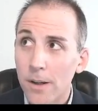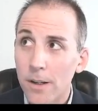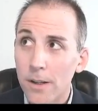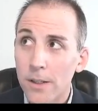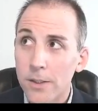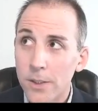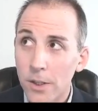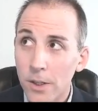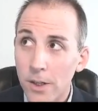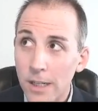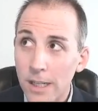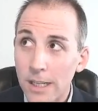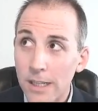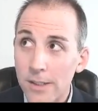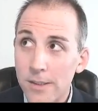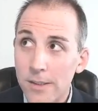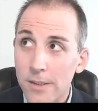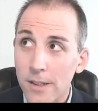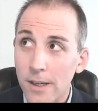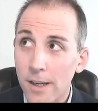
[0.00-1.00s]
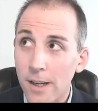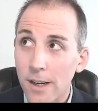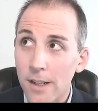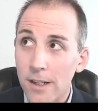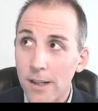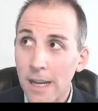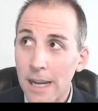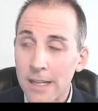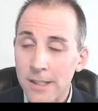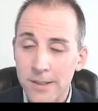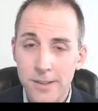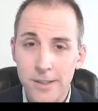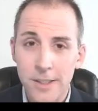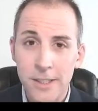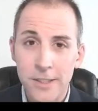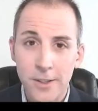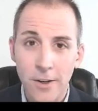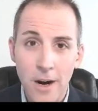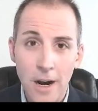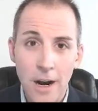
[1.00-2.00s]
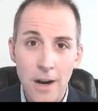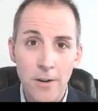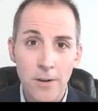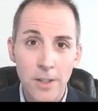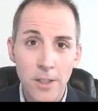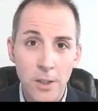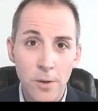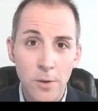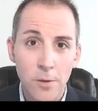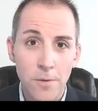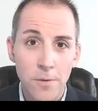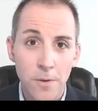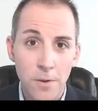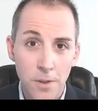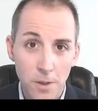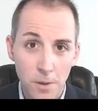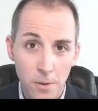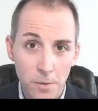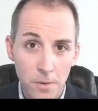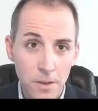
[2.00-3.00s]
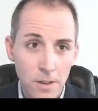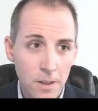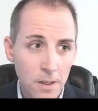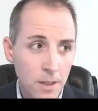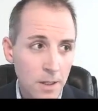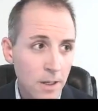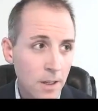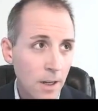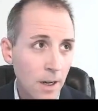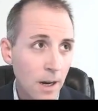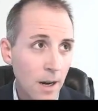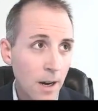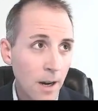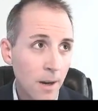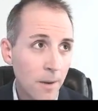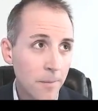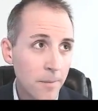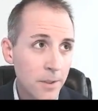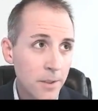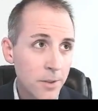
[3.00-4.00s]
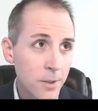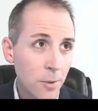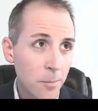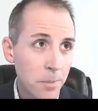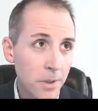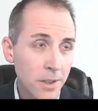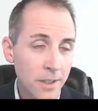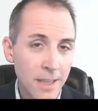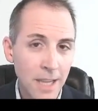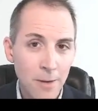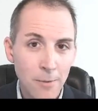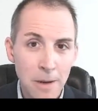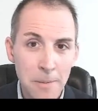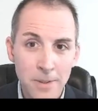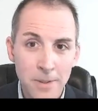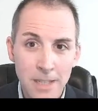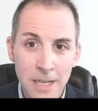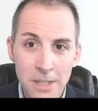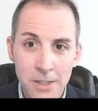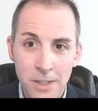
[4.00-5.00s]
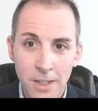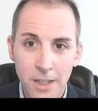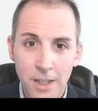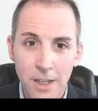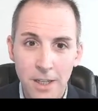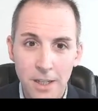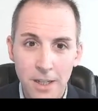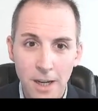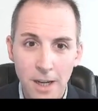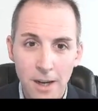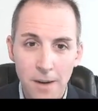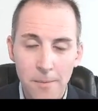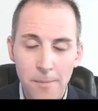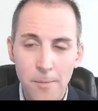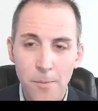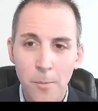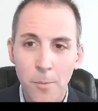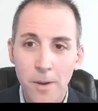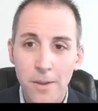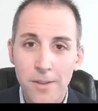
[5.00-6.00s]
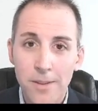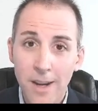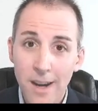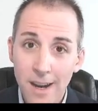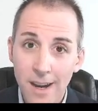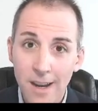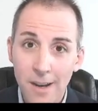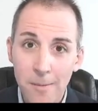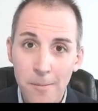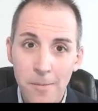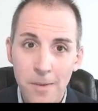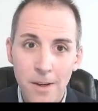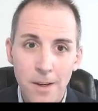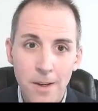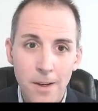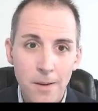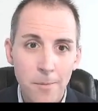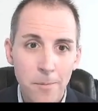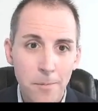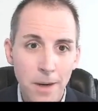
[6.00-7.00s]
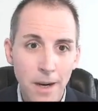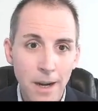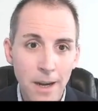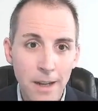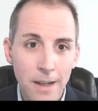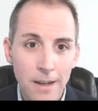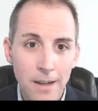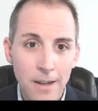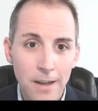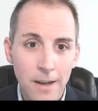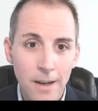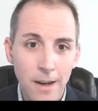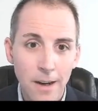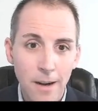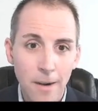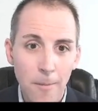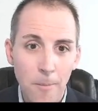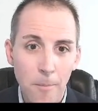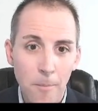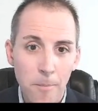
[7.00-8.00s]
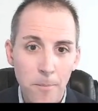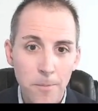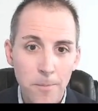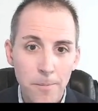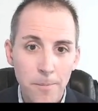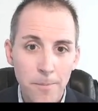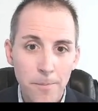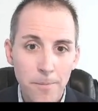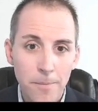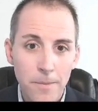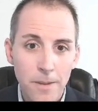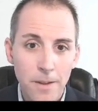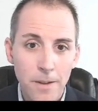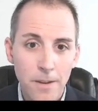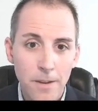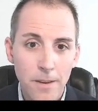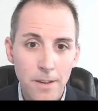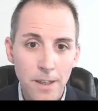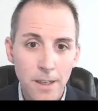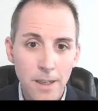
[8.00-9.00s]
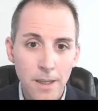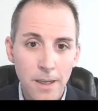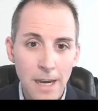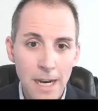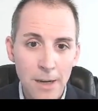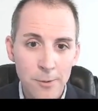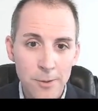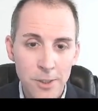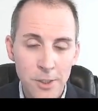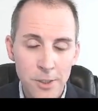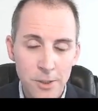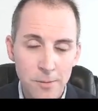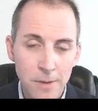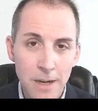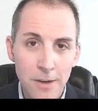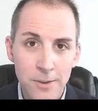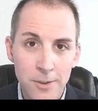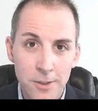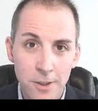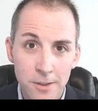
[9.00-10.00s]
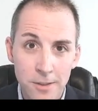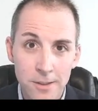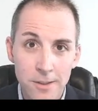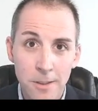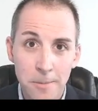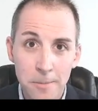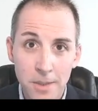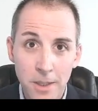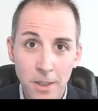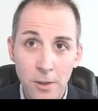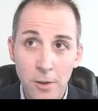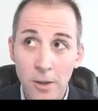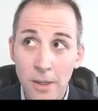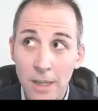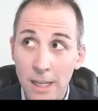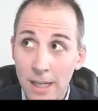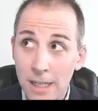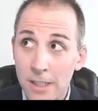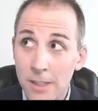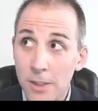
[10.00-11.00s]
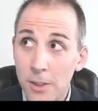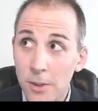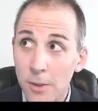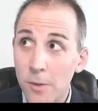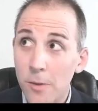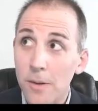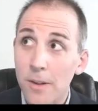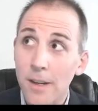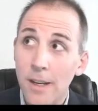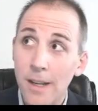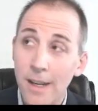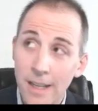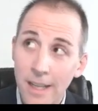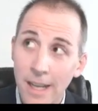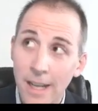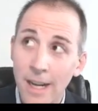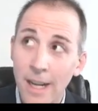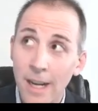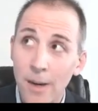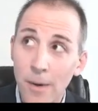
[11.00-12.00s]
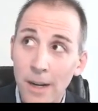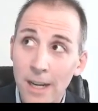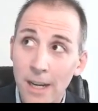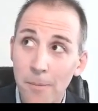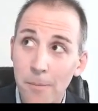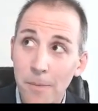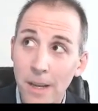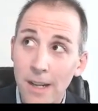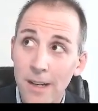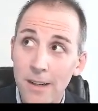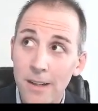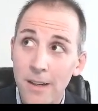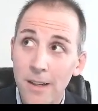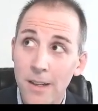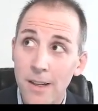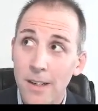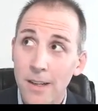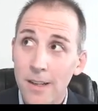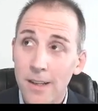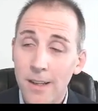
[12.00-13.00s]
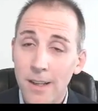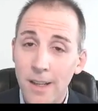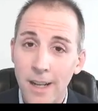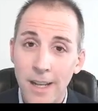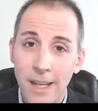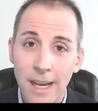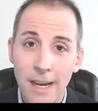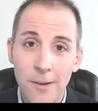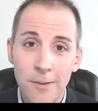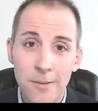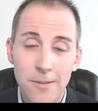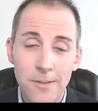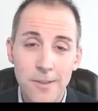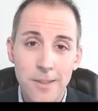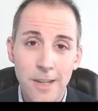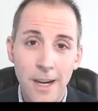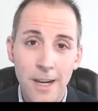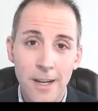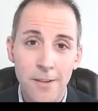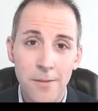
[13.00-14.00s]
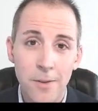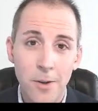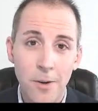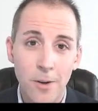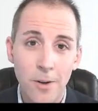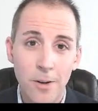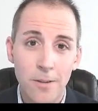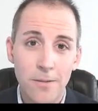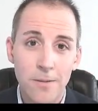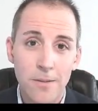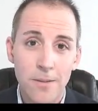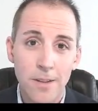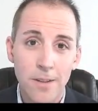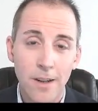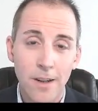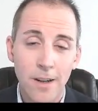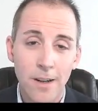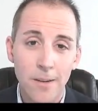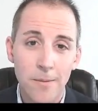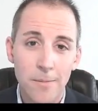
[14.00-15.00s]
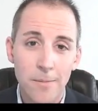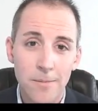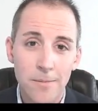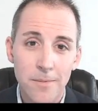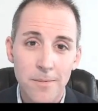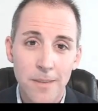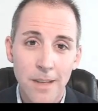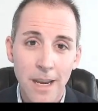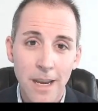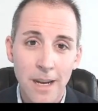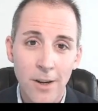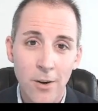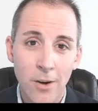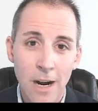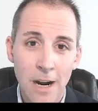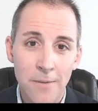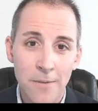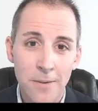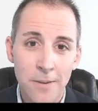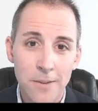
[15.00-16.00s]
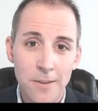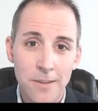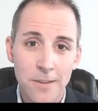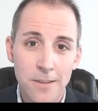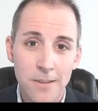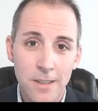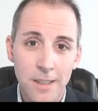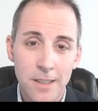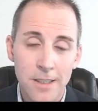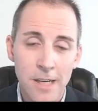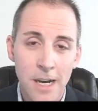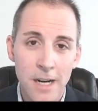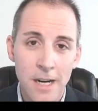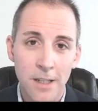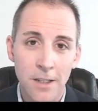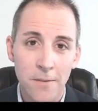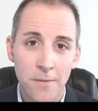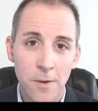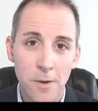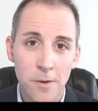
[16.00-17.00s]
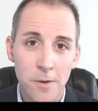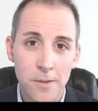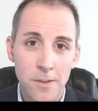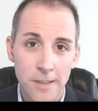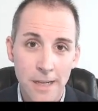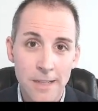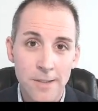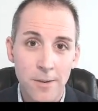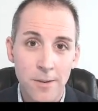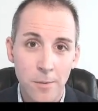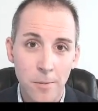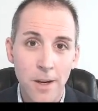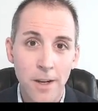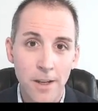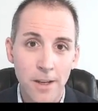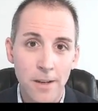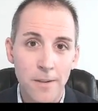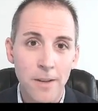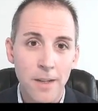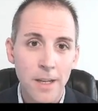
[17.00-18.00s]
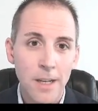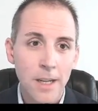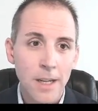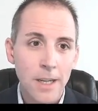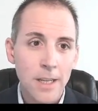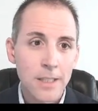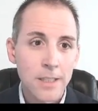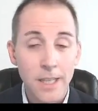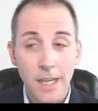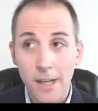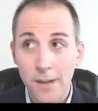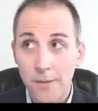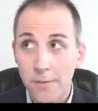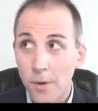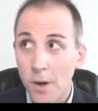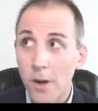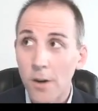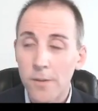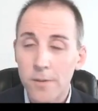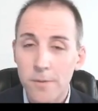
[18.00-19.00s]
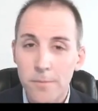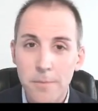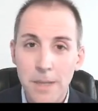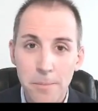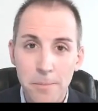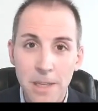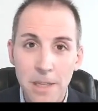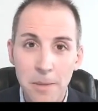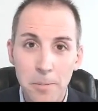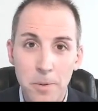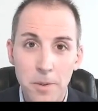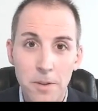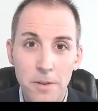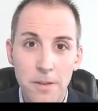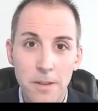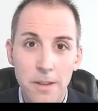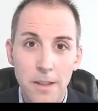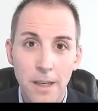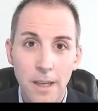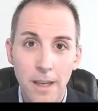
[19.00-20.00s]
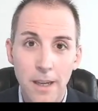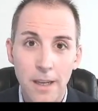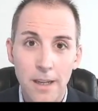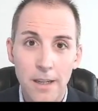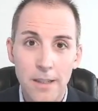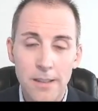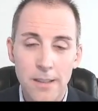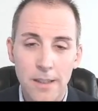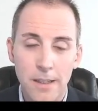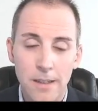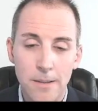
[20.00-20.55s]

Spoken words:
attorneys and agencies are hiring you for you. And so building that reputation can come with time, but the acquisition route is certainly something you can get into. And again, I recommend getting outside of your out of your office and talking to folks, because that's the way to get involved, meet people, and